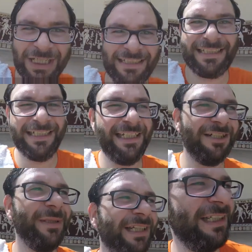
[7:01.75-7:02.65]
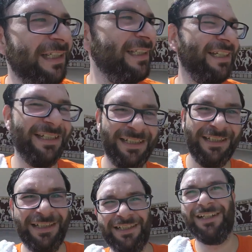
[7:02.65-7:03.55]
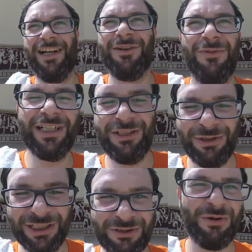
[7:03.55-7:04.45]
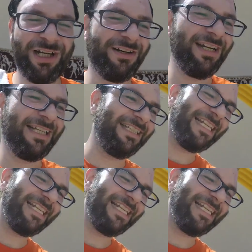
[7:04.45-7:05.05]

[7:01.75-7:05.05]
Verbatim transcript: you guys can hear me. All right, we're gonna do this quick, all right, because